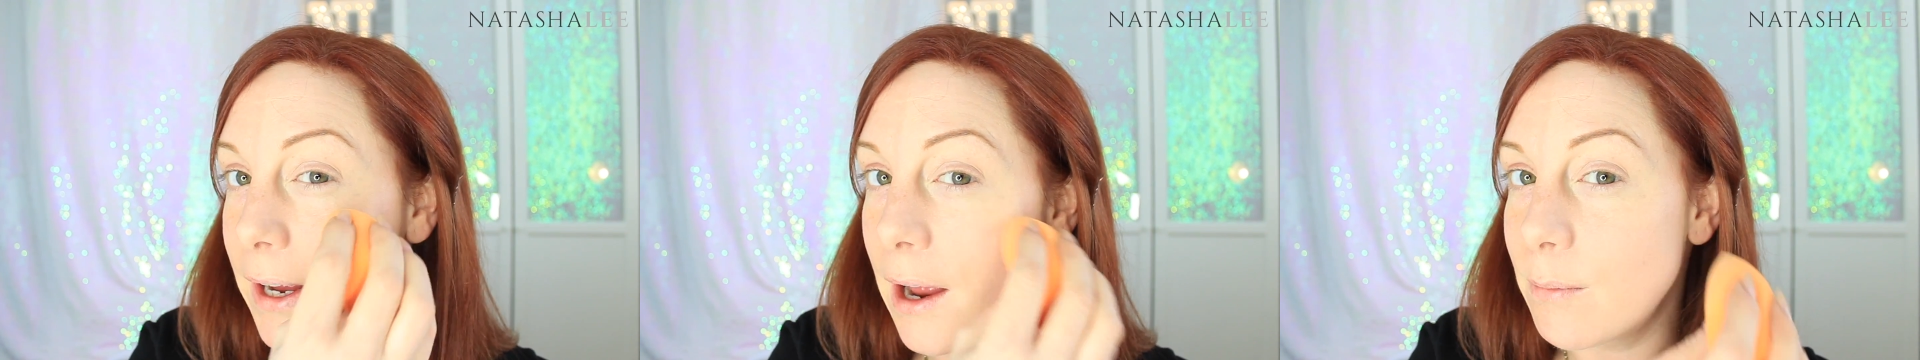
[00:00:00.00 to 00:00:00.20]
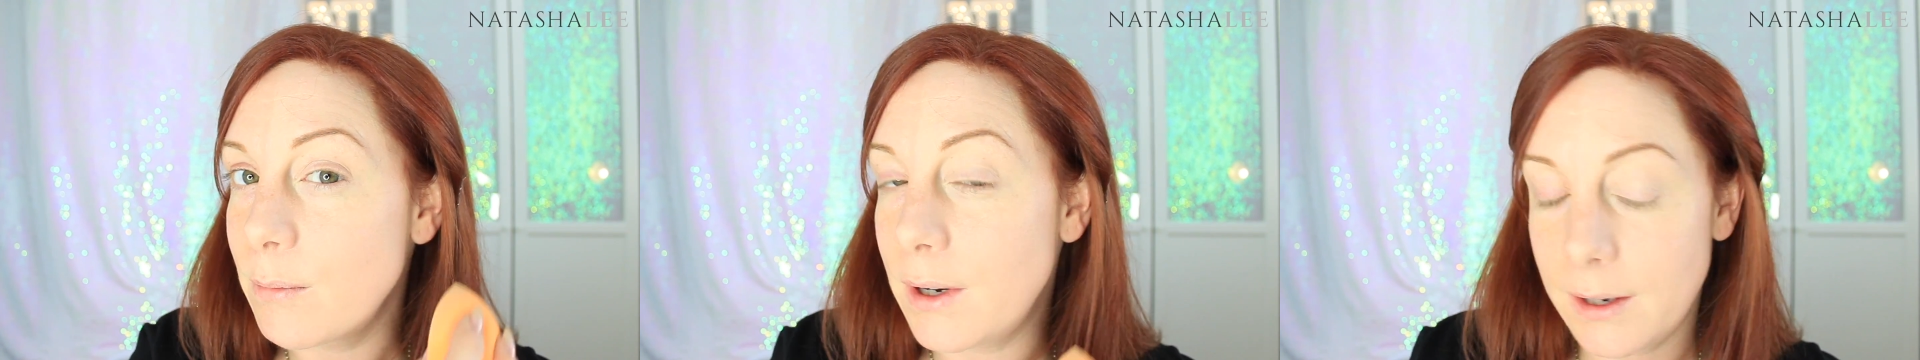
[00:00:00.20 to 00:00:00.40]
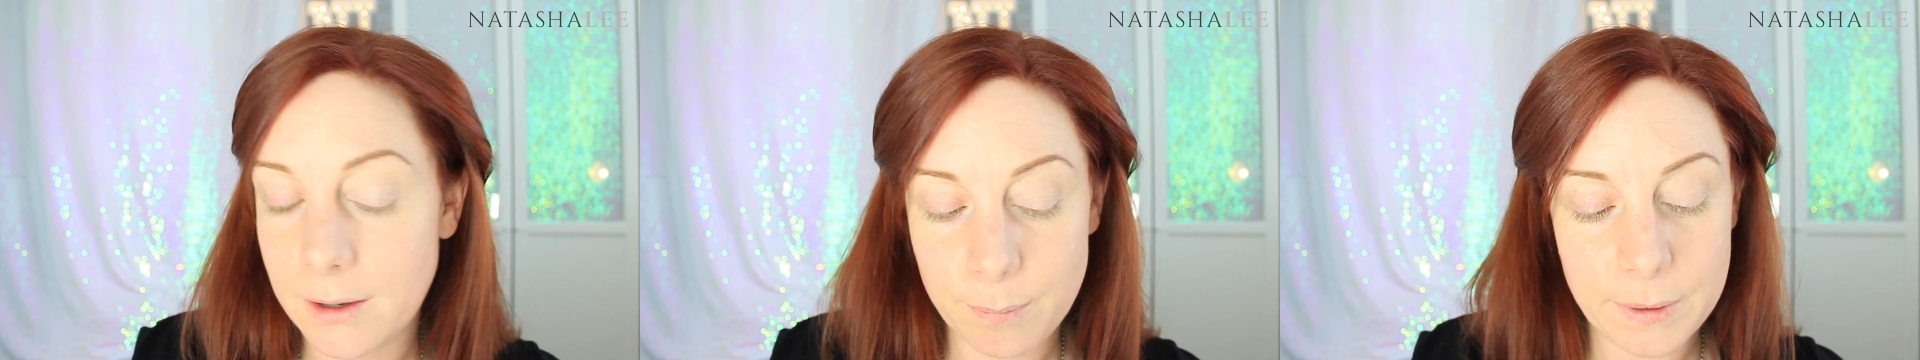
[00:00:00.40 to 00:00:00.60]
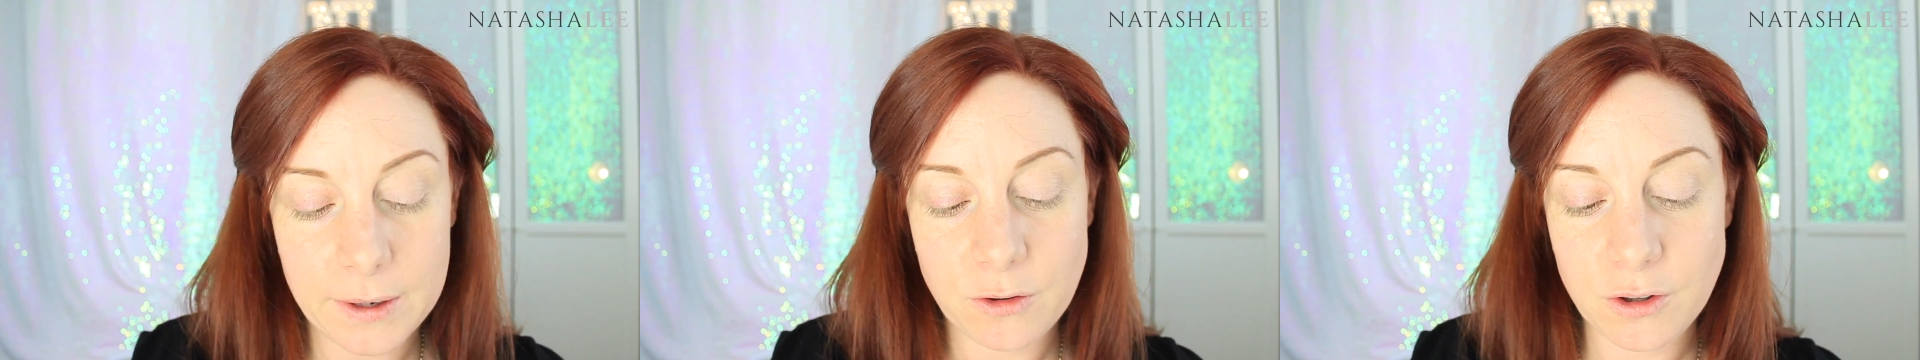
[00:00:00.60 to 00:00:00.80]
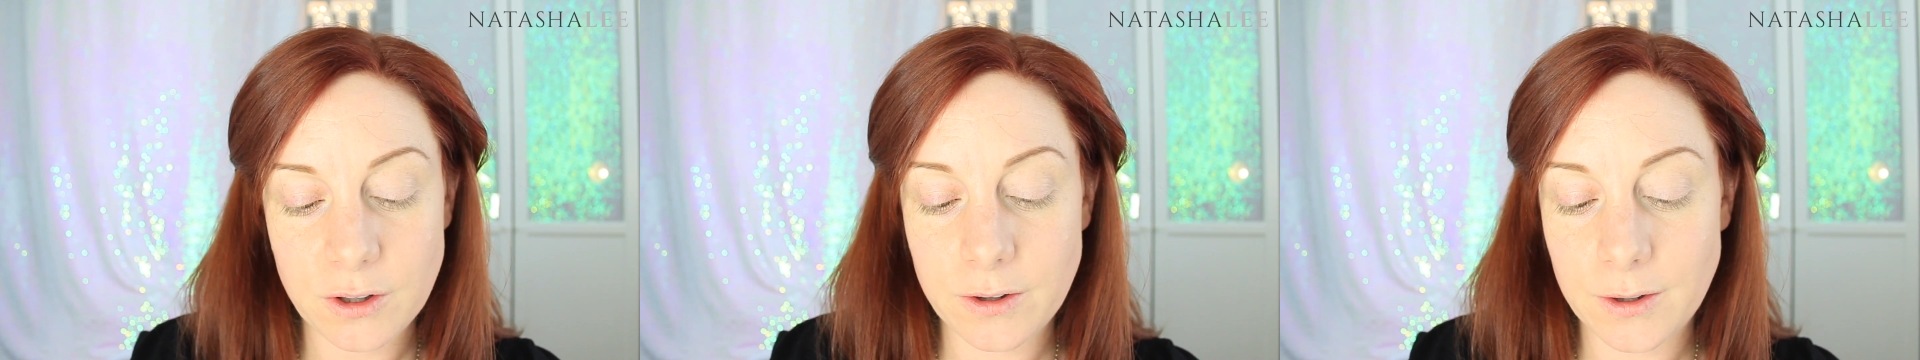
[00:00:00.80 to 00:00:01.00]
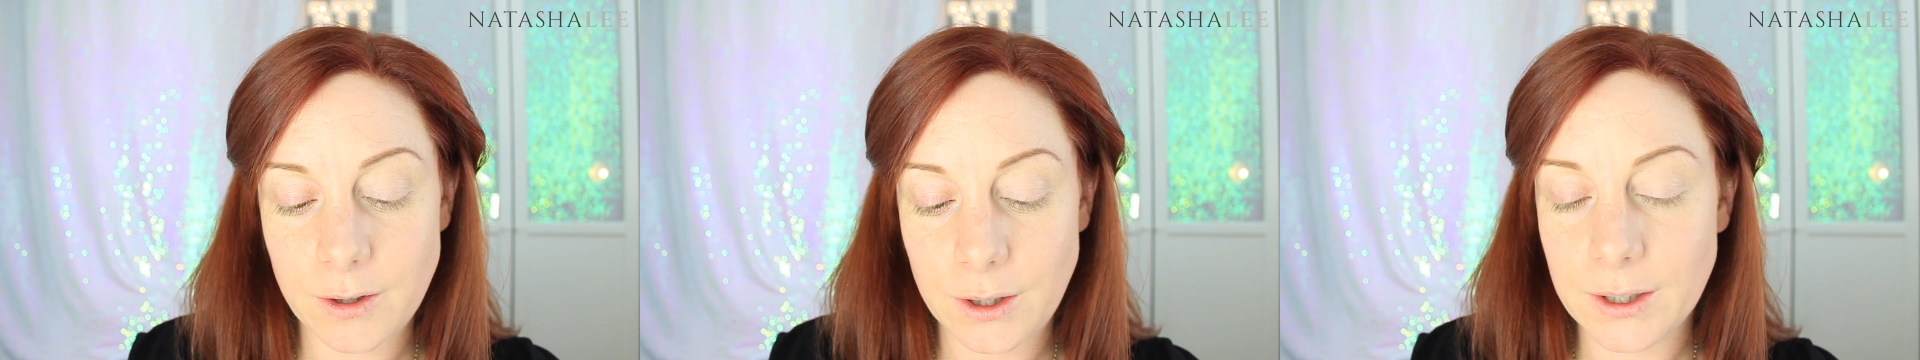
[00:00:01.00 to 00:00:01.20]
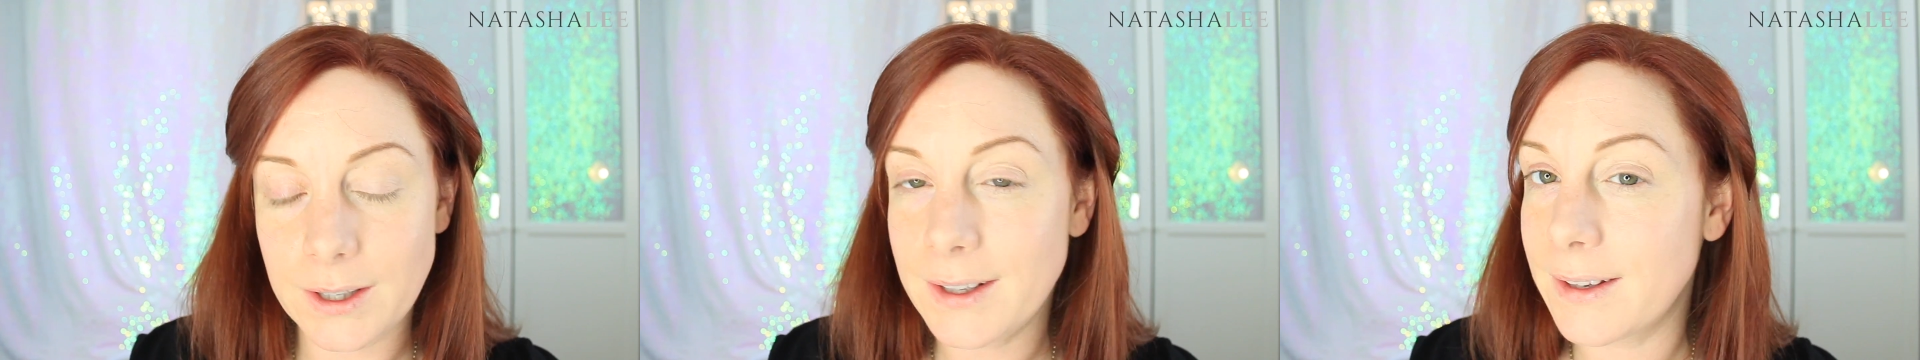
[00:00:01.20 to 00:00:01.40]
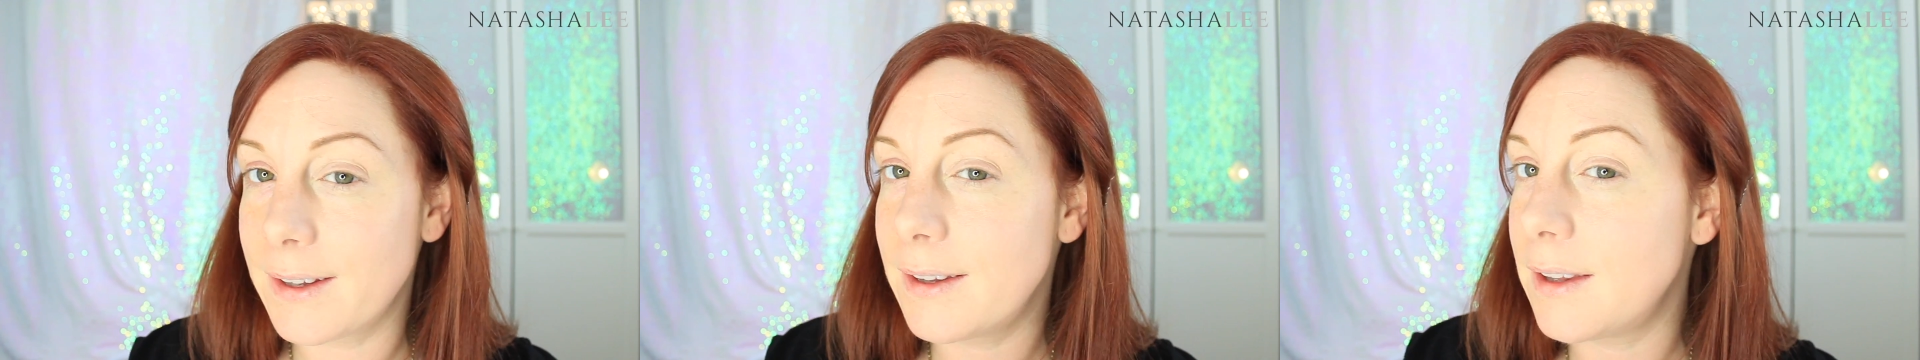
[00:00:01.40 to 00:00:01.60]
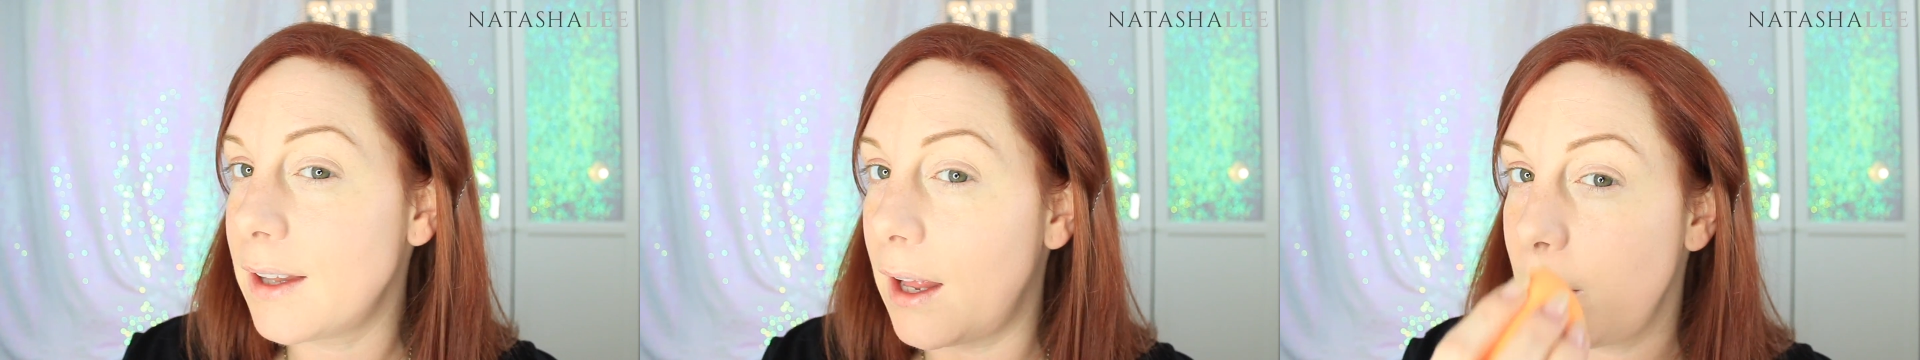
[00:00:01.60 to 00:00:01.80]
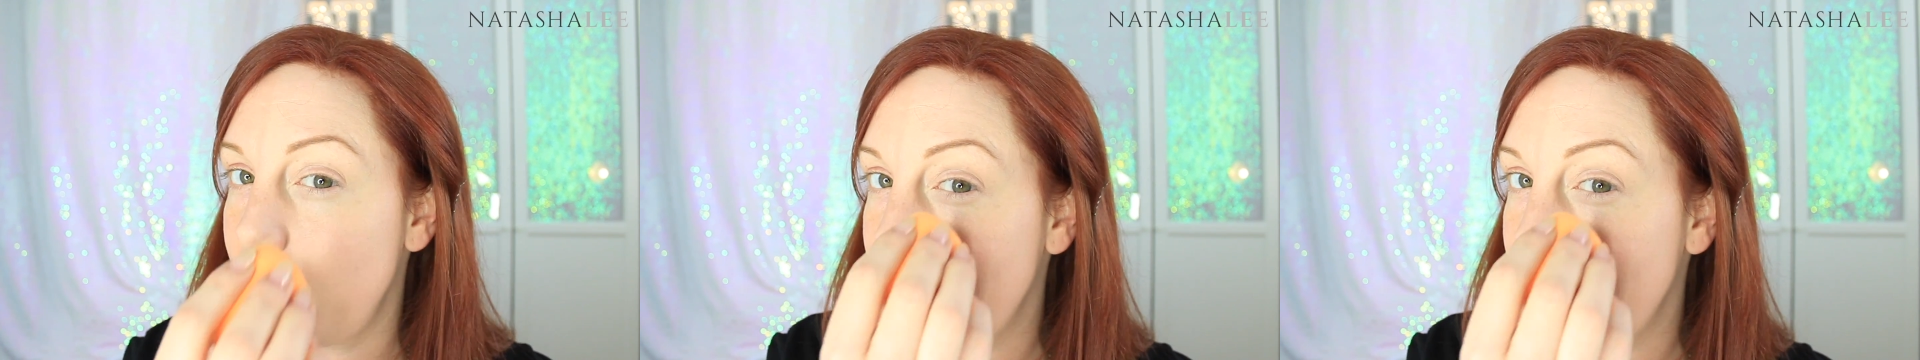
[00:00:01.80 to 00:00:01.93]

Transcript: camera a little bit just so you can see,